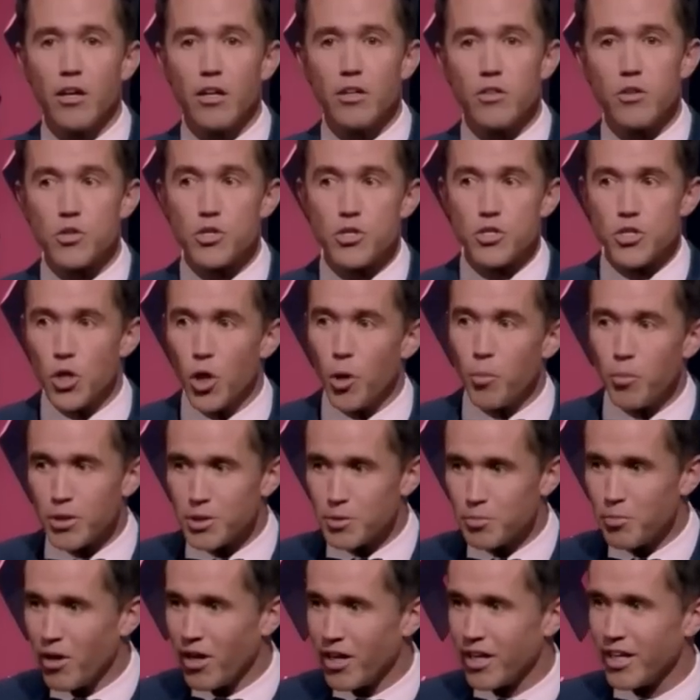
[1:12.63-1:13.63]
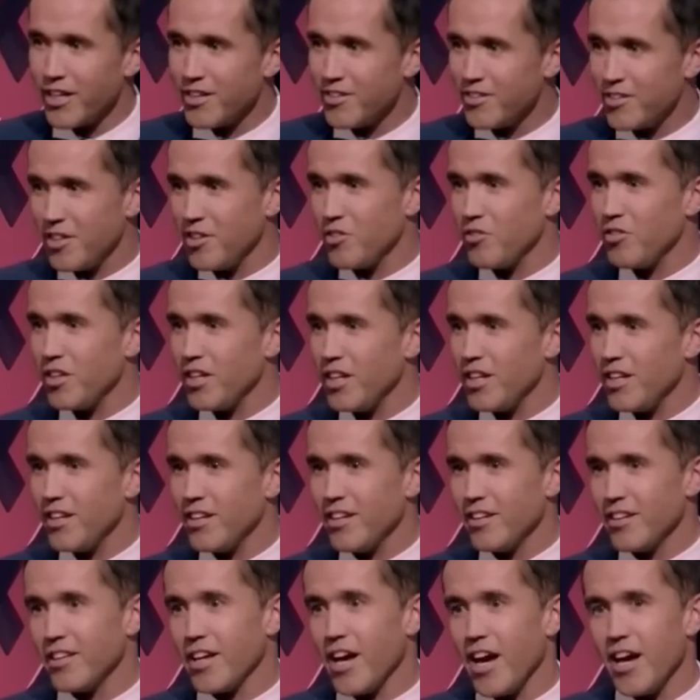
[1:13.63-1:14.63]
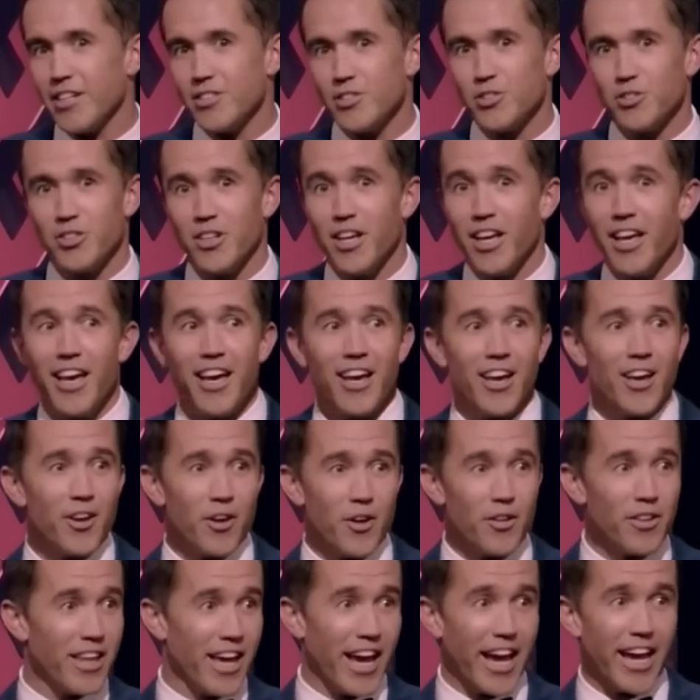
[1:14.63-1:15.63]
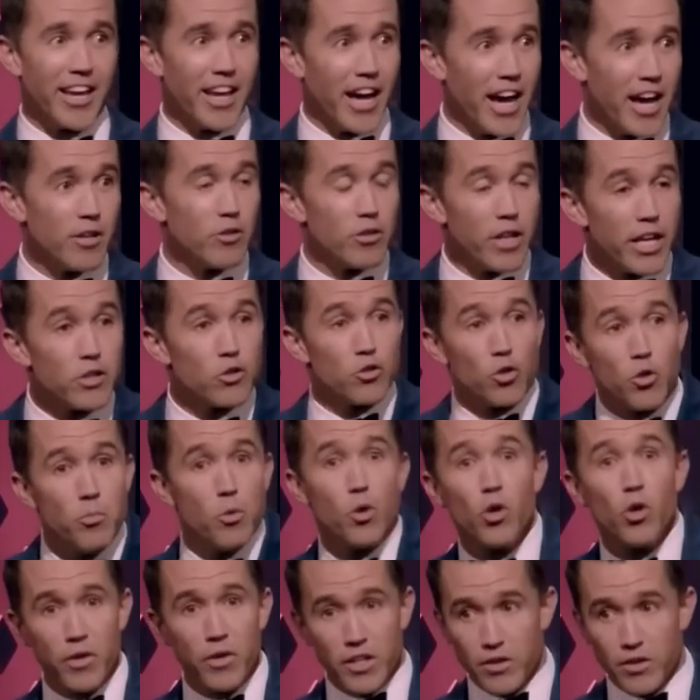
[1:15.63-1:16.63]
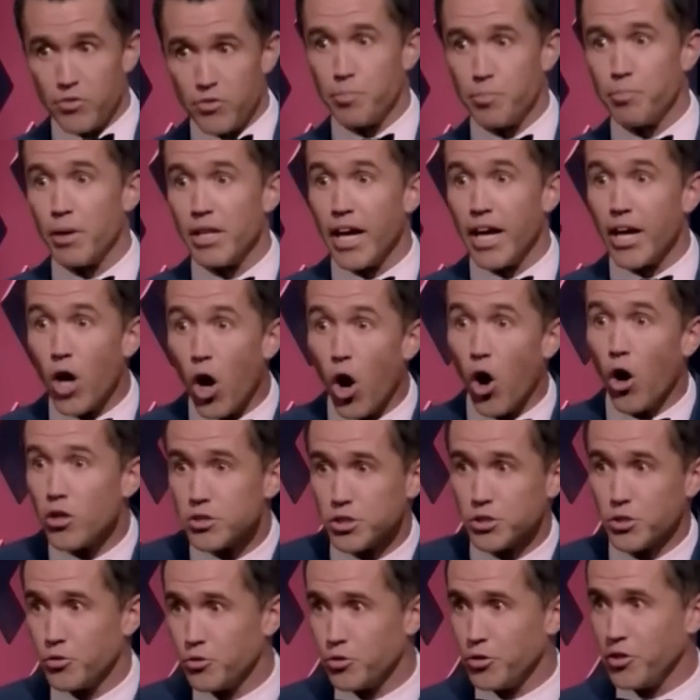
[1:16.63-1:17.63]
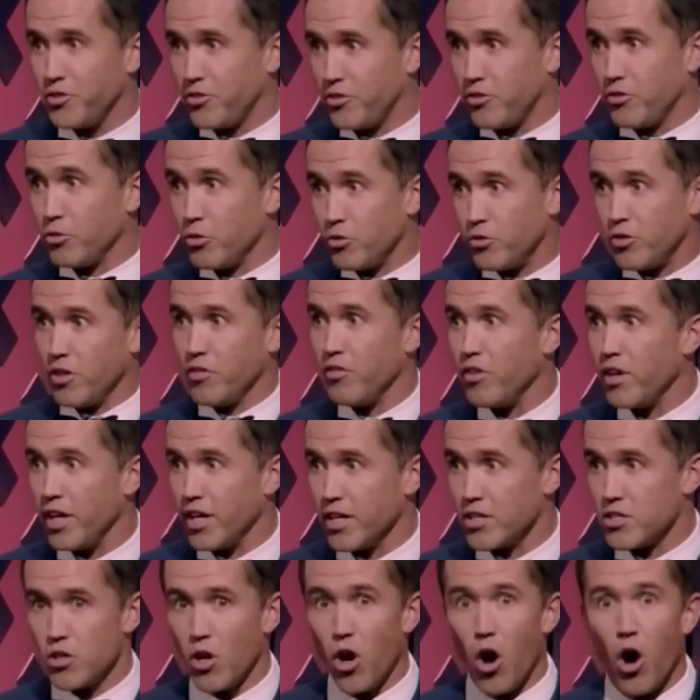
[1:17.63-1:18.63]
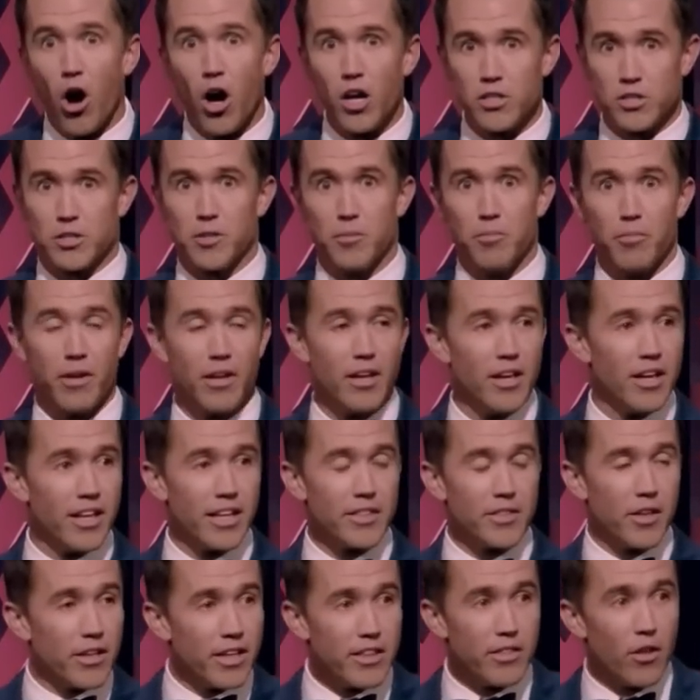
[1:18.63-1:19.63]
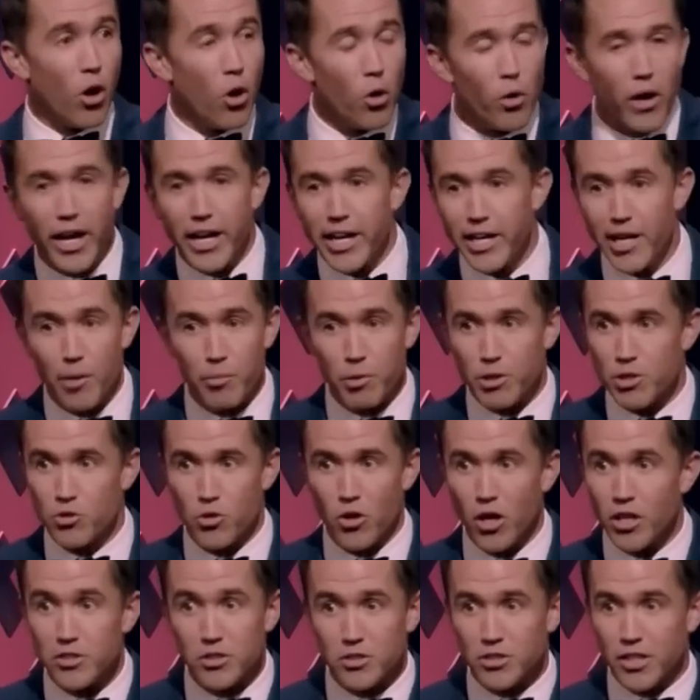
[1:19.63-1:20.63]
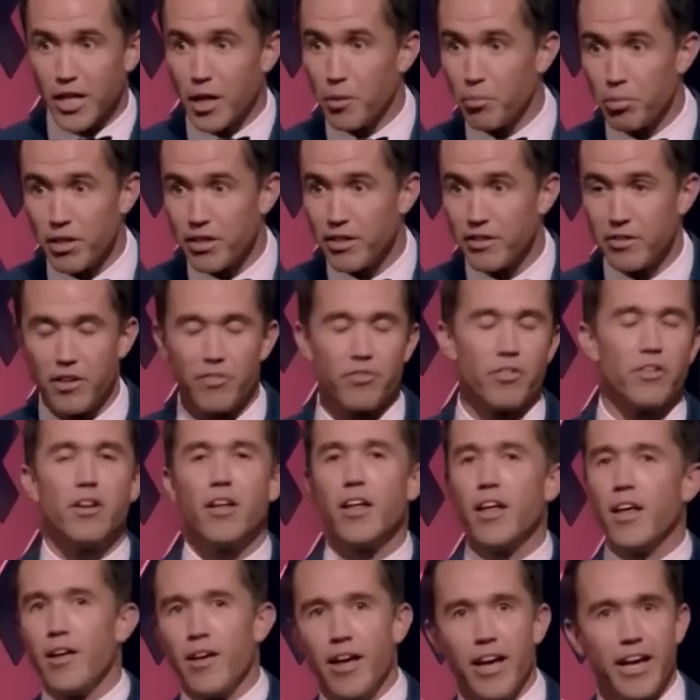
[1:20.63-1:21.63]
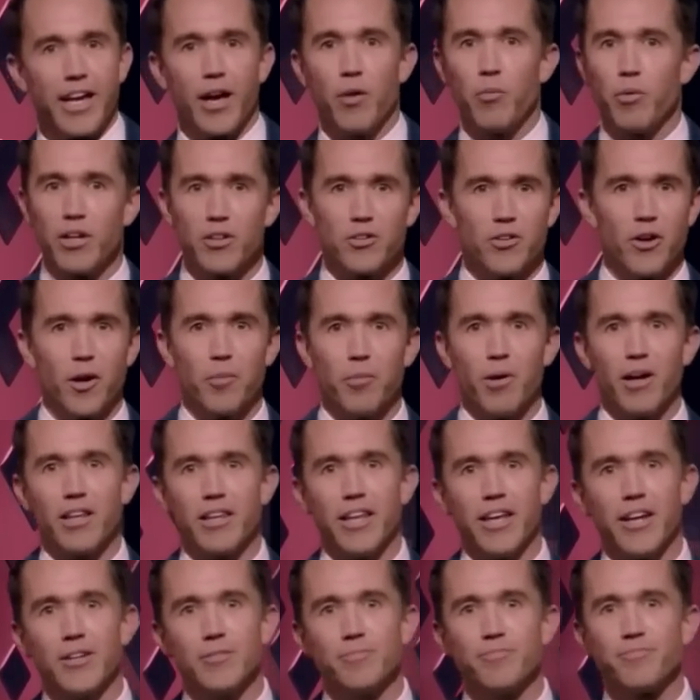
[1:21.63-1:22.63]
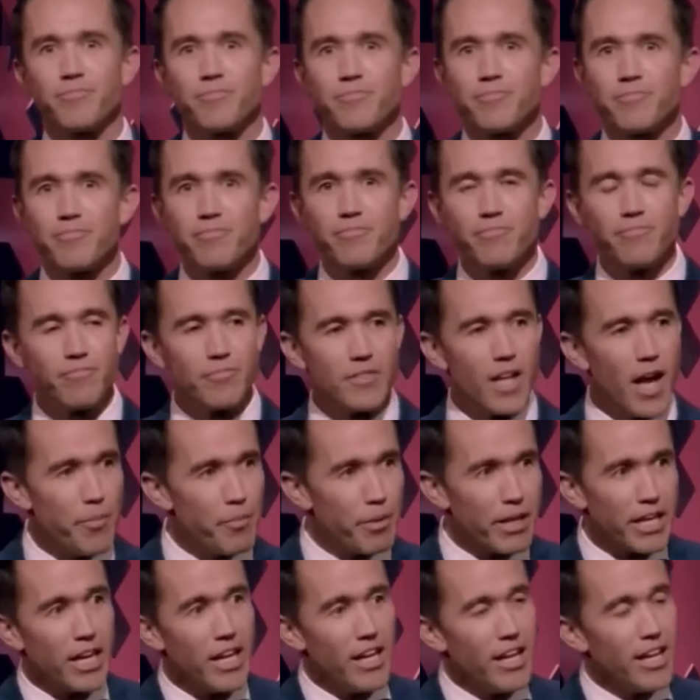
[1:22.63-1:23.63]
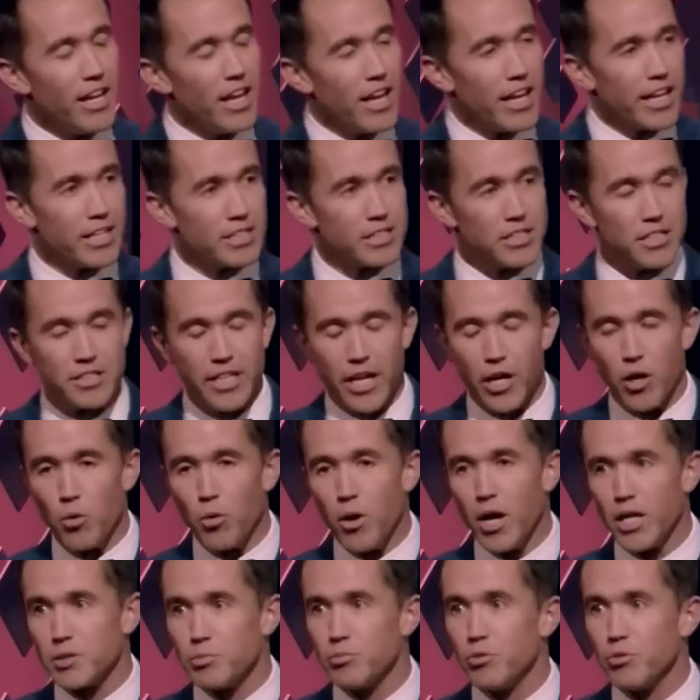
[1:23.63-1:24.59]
there's so much money in TV. Guys, like do movies, but like also do TV. It's awesome. The whole economic structure is like completely different. Again, we can talk about it later. I mean, again, since I don't watch